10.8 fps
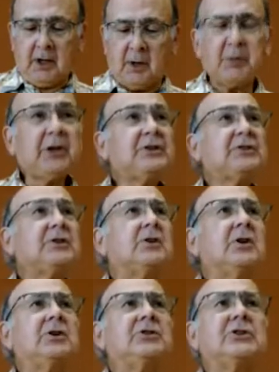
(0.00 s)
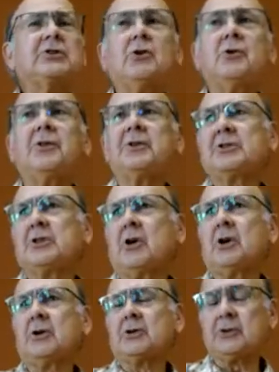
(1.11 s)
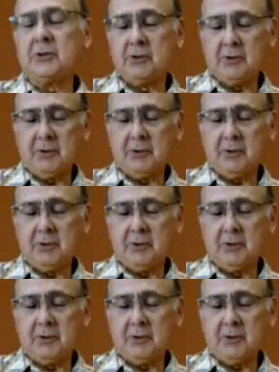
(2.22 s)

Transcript: A place that needs its own thesaurus